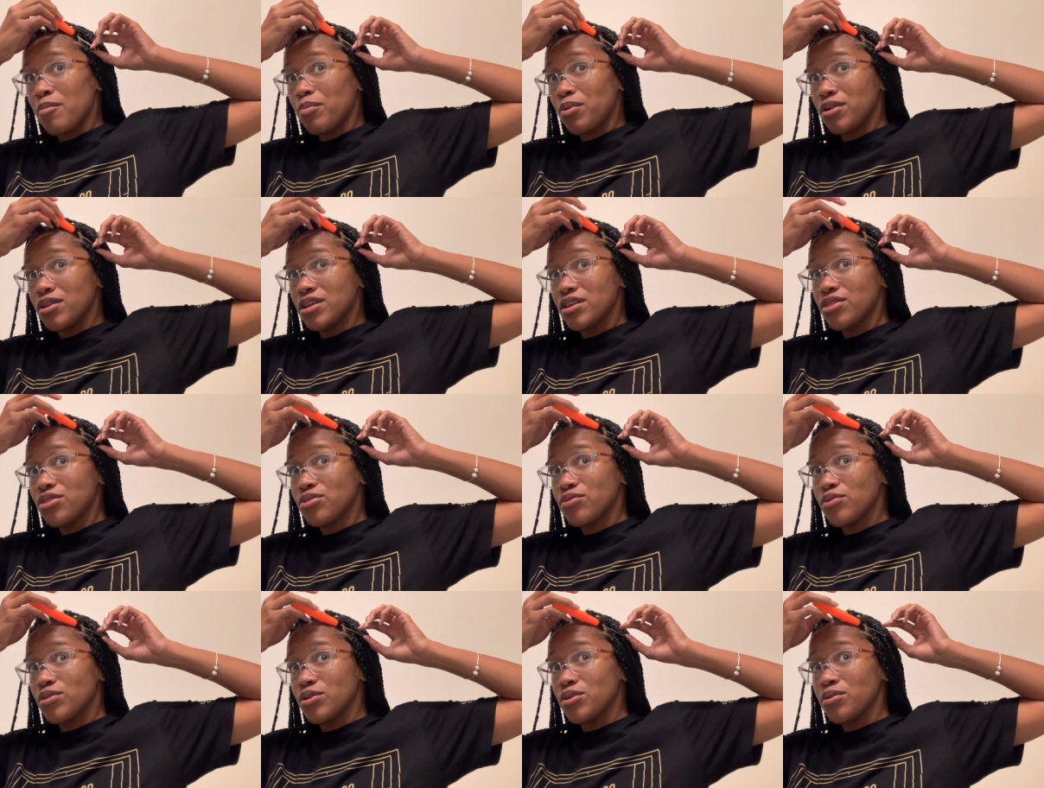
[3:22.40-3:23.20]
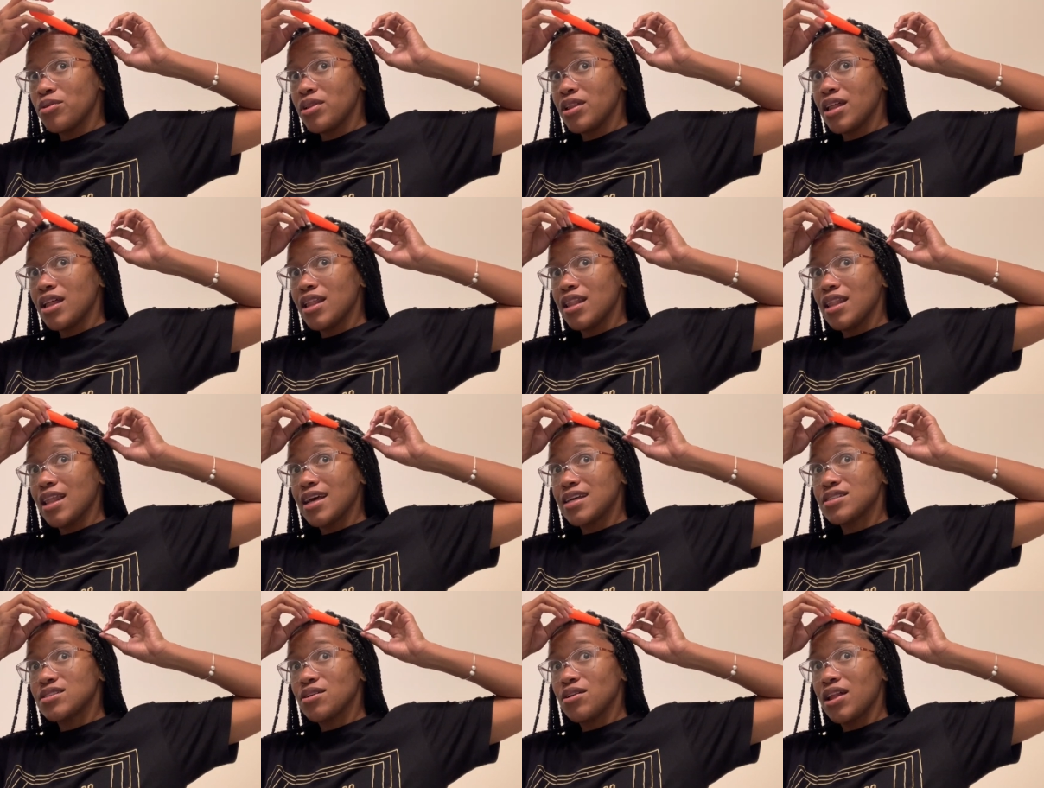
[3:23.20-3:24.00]
pull it through
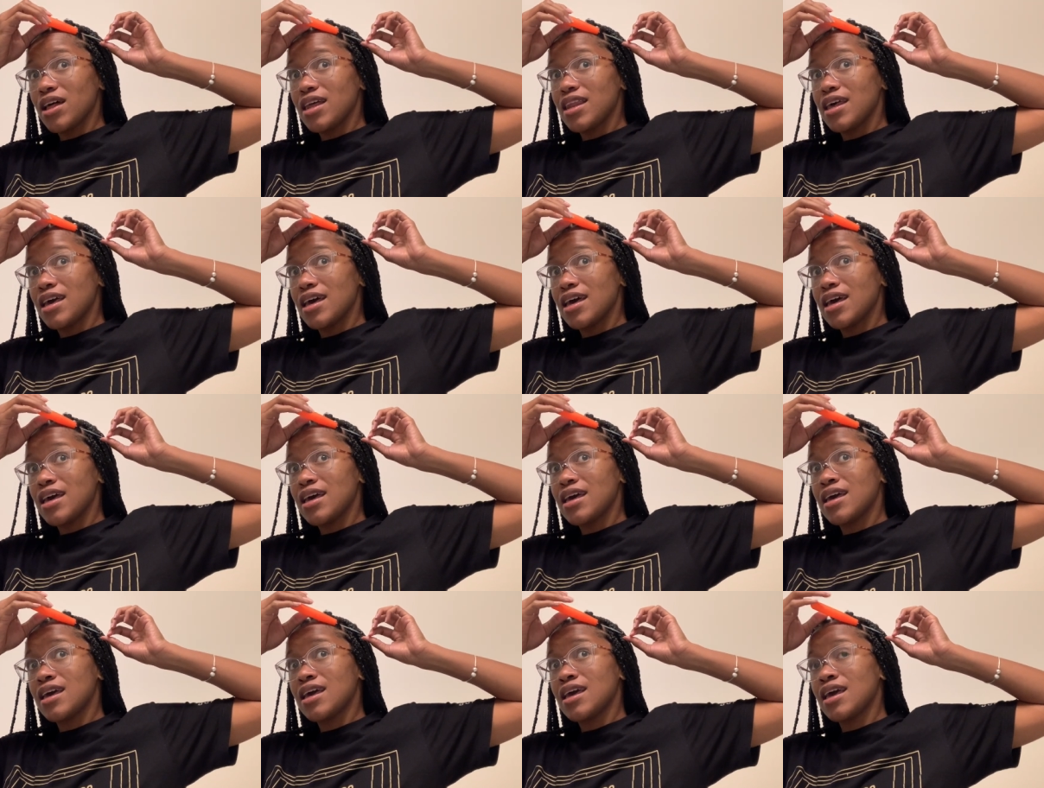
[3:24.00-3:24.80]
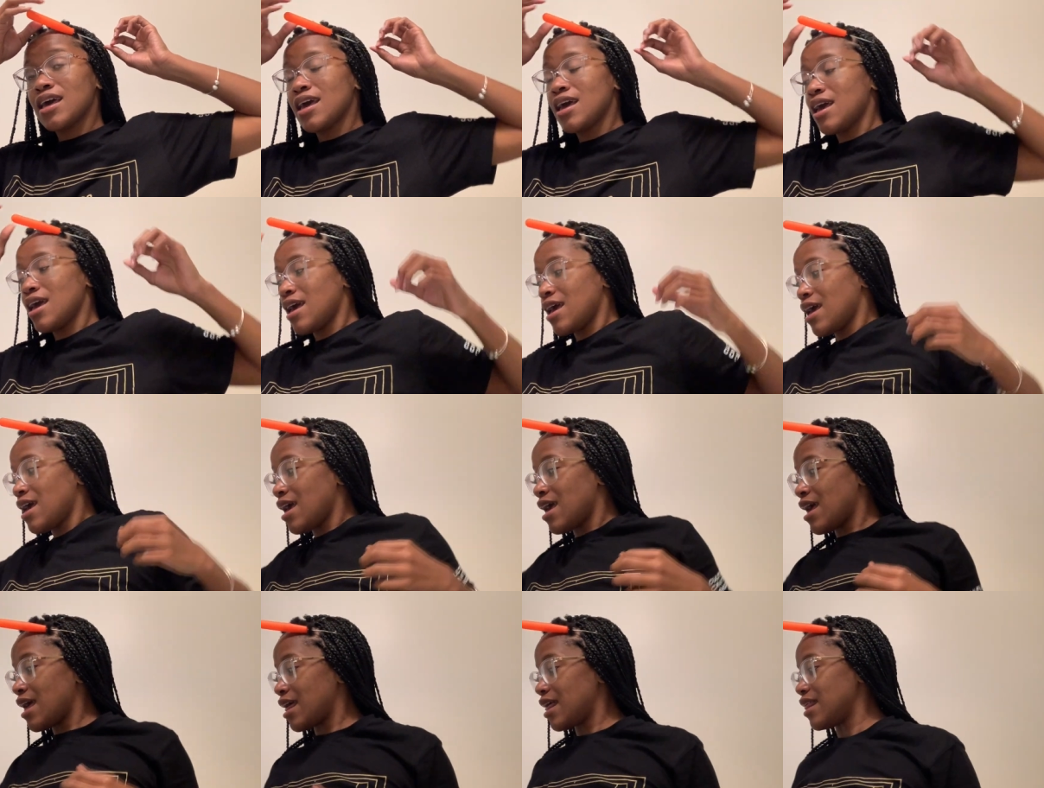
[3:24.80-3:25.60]
like so, like that.
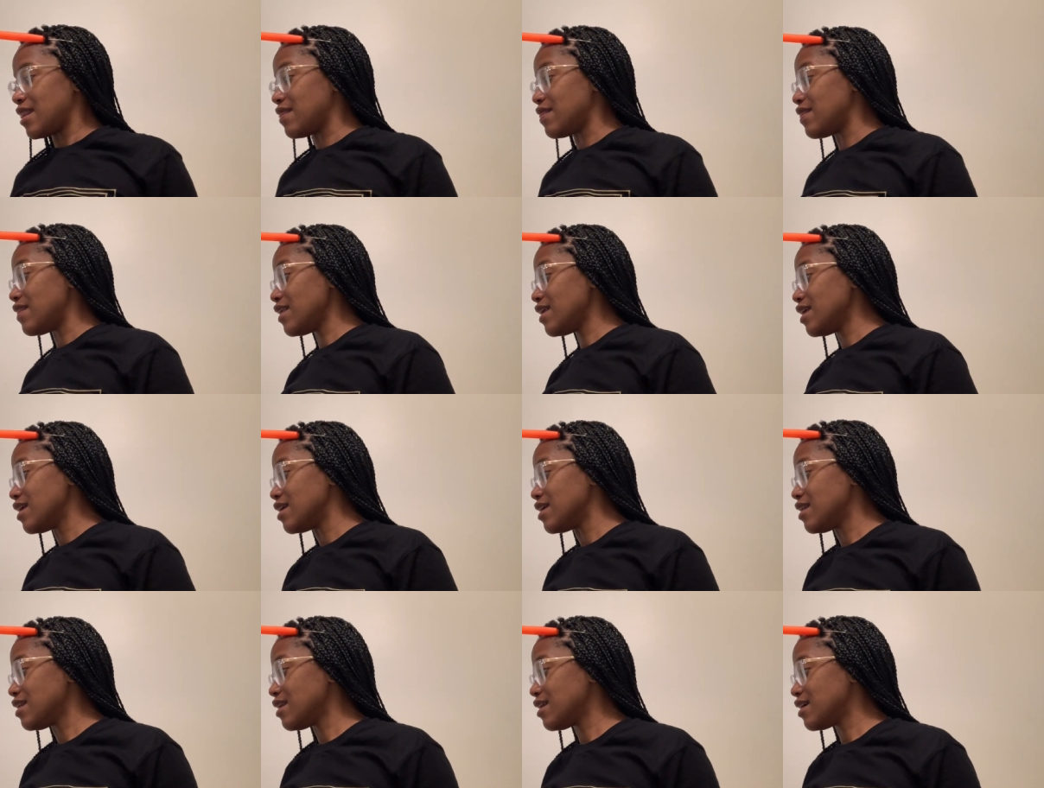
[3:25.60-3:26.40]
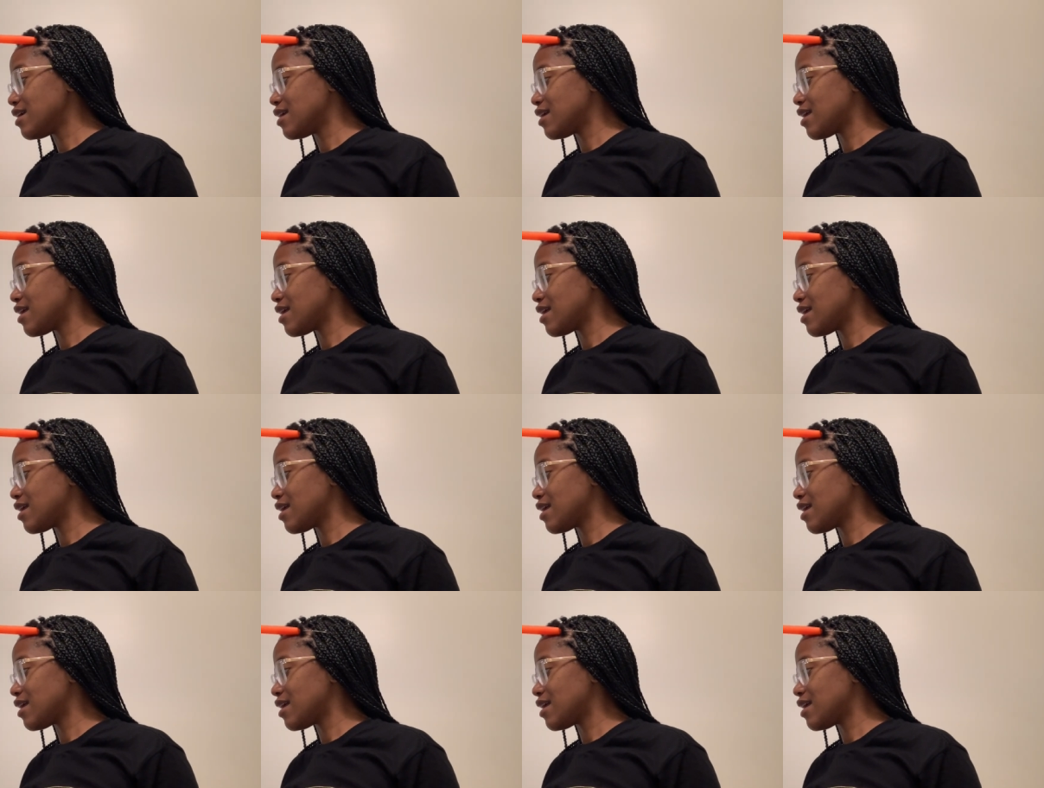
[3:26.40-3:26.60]
And then